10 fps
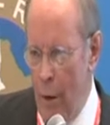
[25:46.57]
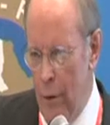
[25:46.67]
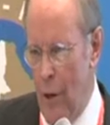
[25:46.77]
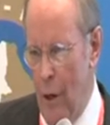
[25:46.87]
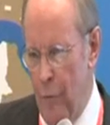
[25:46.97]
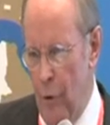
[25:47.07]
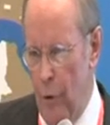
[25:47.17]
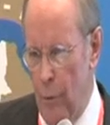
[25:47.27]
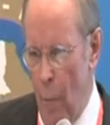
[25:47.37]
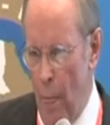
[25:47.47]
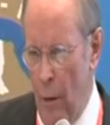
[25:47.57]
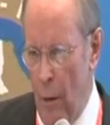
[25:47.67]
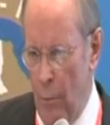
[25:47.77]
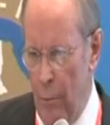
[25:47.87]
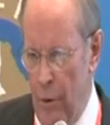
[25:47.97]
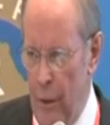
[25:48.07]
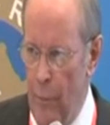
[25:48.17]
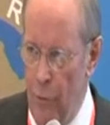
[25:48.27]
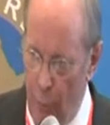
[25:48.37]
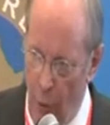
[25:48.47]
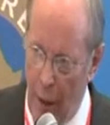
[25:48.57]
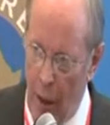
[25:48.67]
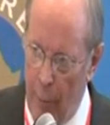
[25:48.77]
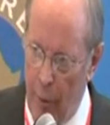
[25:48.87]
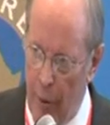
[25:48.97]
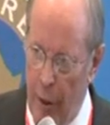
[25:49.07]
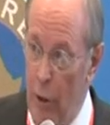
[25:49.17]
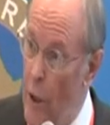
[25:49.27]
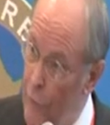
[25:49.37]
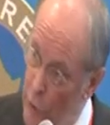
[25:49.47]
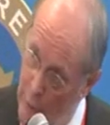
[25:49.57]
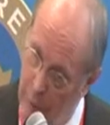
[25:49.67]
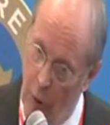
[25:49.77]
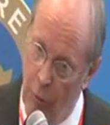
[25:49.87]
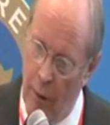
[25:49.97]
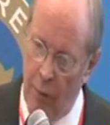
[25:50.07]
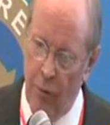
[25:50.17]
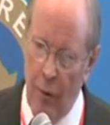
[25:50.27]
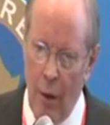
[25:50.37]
you'll have your third-party liability, and you'll have your equipment all risk.